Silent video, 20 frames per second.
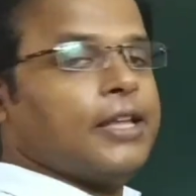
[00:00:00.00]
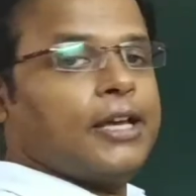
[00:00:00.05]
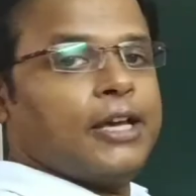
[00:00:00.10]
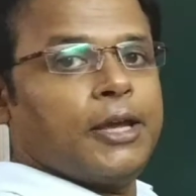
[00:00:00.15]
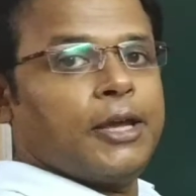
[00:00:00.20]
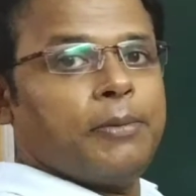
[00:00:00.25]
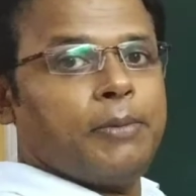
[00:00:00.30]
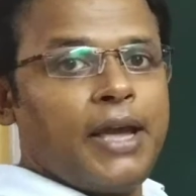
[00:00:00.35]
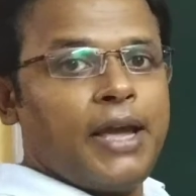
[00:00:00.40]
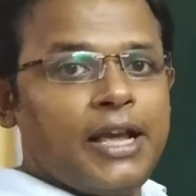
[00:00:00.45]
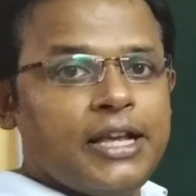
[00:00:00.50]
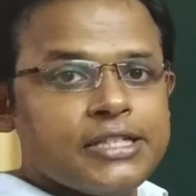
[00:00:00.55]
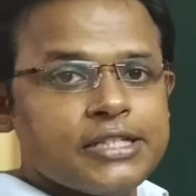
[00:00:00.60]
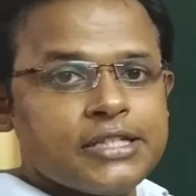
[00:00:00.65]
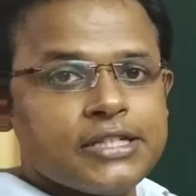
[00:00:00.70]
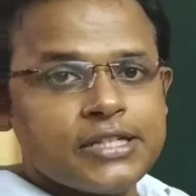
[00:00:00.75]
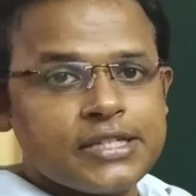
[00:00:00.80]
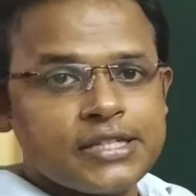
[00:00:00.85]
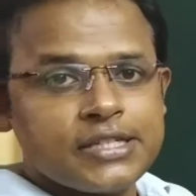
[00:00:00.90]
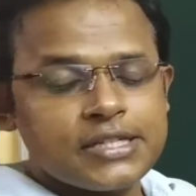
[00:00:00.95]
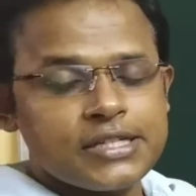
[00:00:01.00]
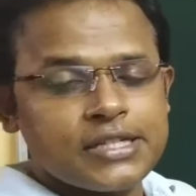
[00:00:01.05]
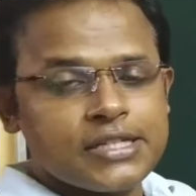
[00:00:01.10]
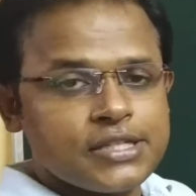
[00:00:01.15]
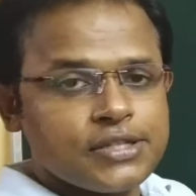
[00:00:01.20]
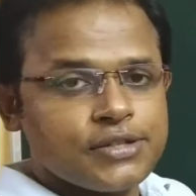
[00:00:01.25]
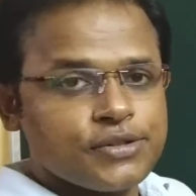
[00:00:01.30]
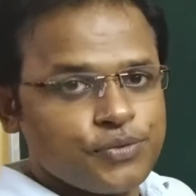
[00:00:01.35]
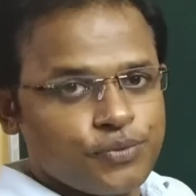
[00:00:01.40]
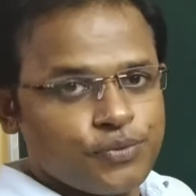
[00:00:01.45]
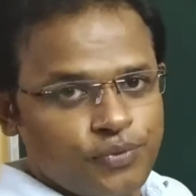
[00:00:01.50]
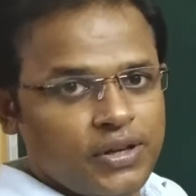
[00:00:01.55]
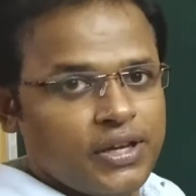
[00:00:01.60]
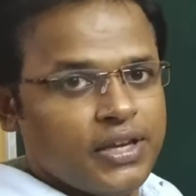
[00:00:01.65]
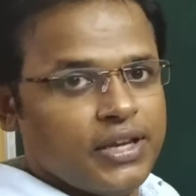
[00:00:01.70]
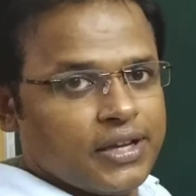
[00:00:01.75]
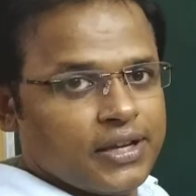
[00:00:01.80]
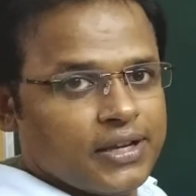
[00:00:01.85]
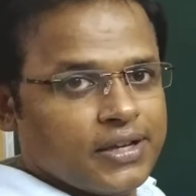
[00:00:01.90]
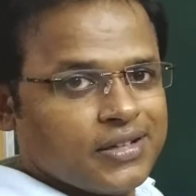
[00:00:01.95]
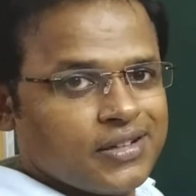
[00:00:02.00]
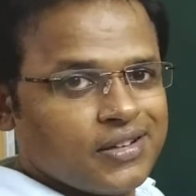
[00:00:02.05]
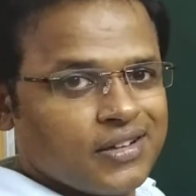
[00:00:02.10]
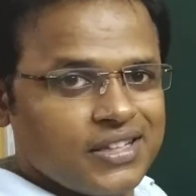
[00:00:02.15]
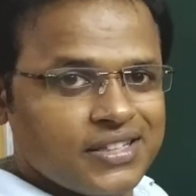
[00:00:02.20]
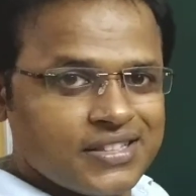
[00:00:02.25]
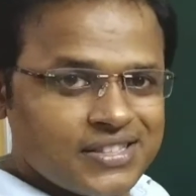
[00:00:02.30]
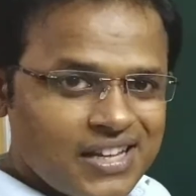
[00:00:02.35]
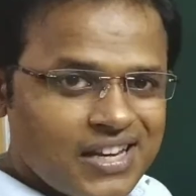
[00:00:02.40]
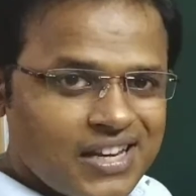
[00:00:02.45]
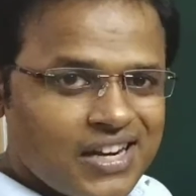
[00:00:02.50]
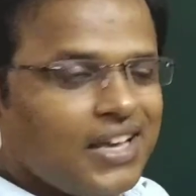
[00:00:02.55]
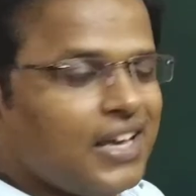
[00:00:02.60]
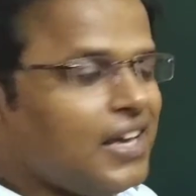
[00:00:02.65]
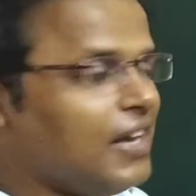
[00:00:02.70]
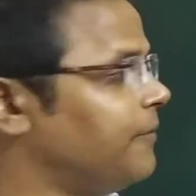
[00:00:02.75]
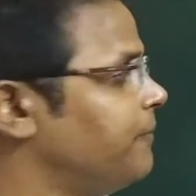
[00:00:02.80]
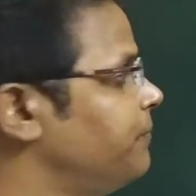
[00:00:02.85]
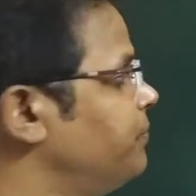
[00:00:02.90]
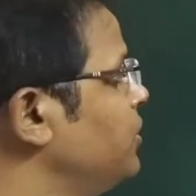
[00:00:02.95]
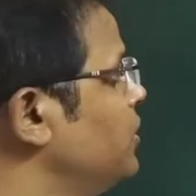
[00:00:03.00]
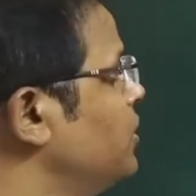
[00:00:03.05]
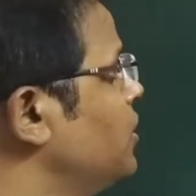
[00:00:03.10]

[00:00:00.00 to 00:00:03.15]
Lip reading: the image distance V. Is that clear?